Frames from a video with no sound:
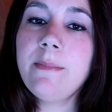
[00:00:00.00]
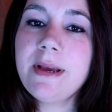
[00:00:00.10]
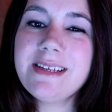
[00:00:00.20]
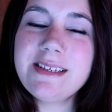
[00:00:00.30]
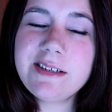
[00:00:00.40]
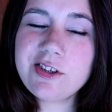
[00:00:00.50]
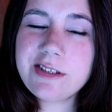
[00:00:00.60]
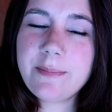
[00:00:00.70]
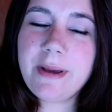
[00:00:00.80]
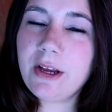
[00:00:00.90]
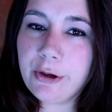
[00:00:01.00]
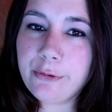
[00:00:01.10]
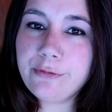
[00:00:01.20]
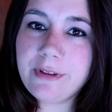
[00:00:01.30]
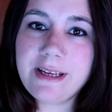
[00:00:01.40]
because he's just a big
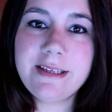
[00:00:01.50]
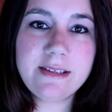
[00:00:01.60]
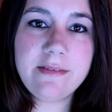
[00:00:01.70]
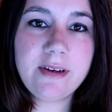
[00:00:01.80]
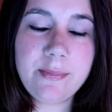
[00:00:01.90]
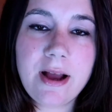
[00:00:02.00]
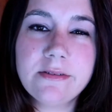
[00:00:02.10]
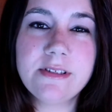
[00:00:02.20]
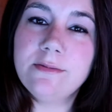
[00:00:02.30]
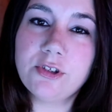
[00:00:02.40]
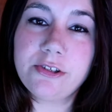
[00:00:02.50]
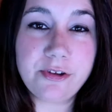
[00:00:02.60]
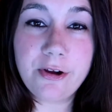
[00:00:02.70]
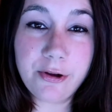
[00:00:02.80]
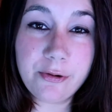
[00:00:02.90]
goof. Like, he's 70 pounds of just
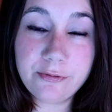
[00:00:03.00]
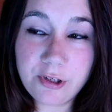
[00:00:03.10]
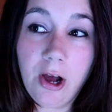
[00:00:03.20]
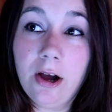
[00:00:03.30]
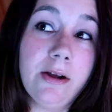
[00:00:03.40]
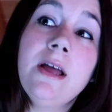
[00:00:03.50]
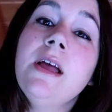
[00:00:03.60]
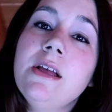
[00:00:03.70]
a goof dog.